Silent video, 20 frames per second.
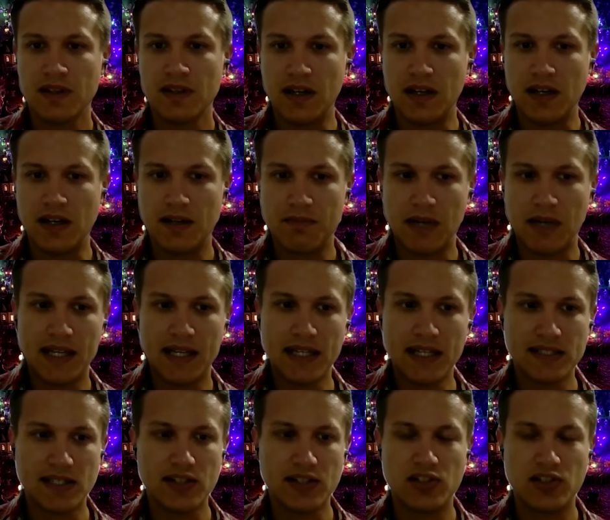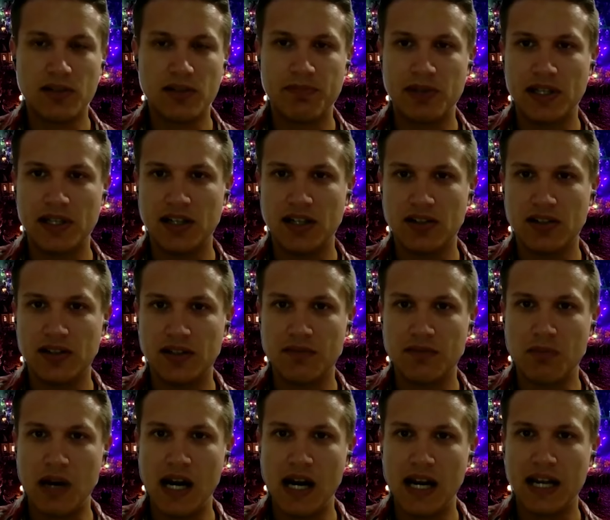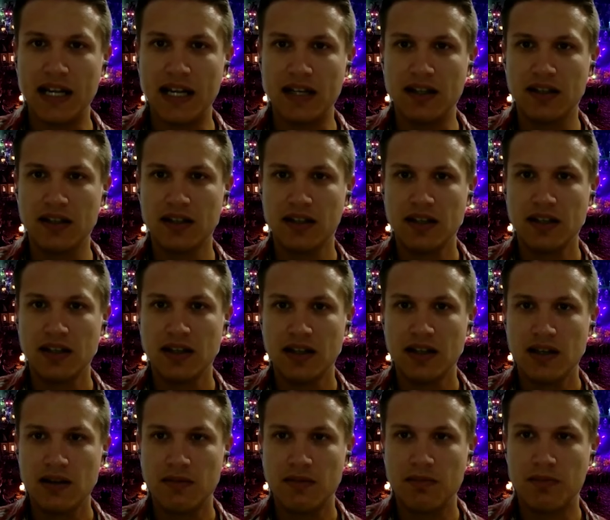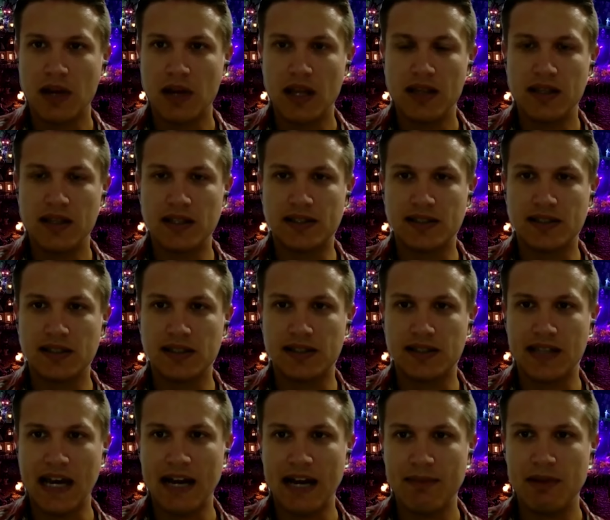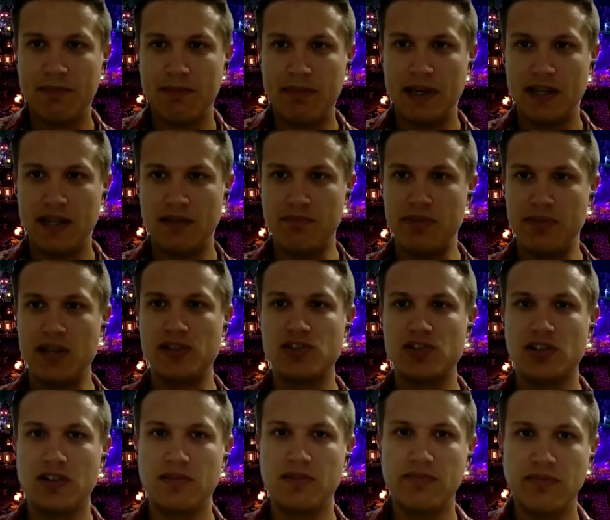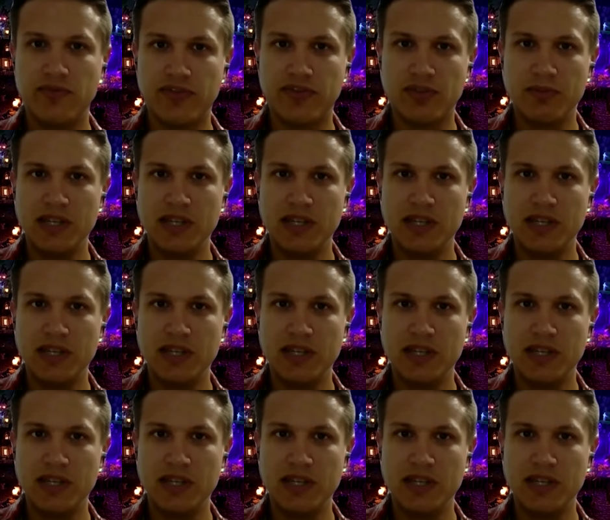Um, I guess I'll jump in here then. Mine, it's it's got to be Pit and Pendulum for